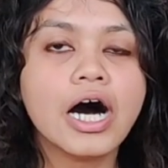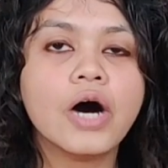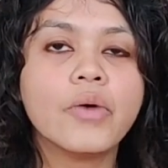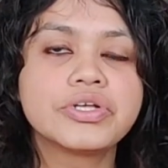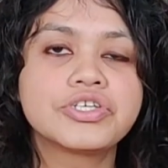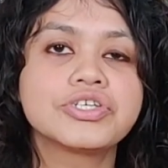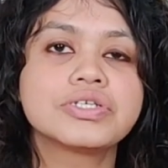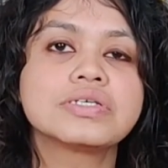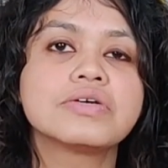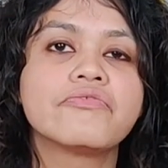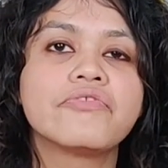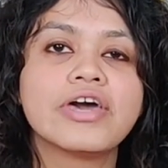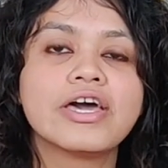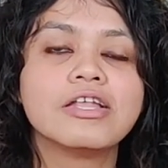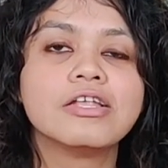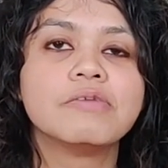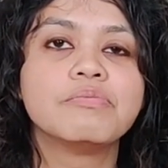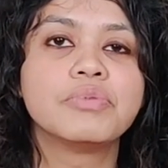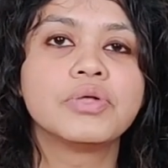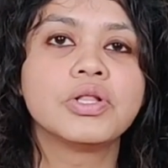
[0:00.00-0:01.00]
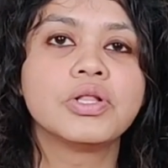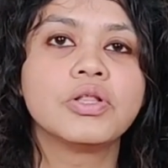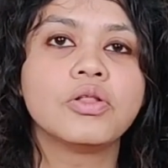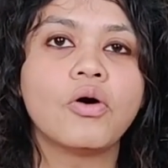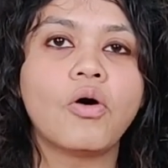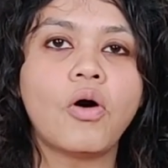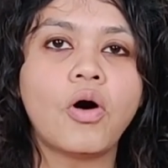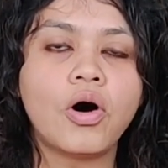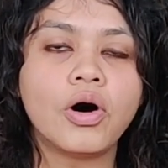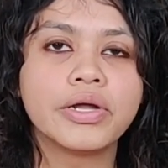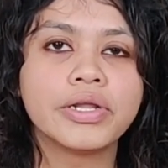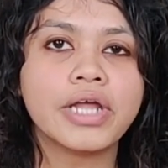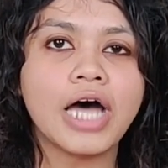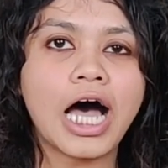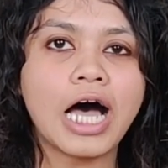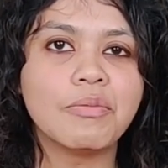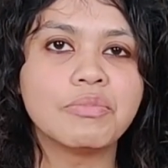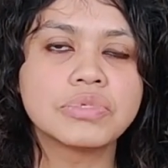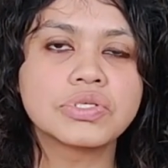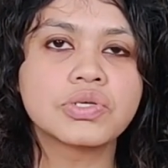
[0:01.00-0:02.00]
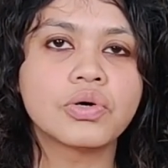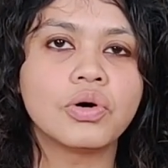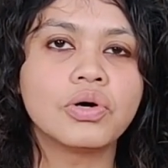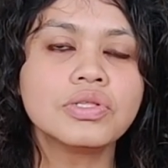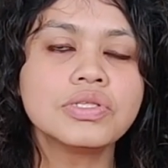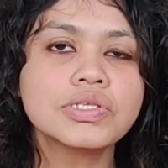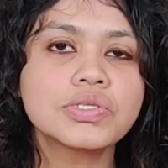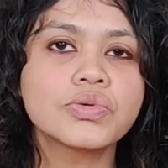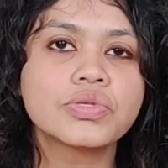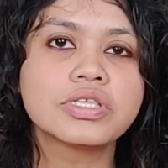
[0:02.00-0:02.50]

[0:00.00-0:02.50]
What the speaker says: which is available on Amazon.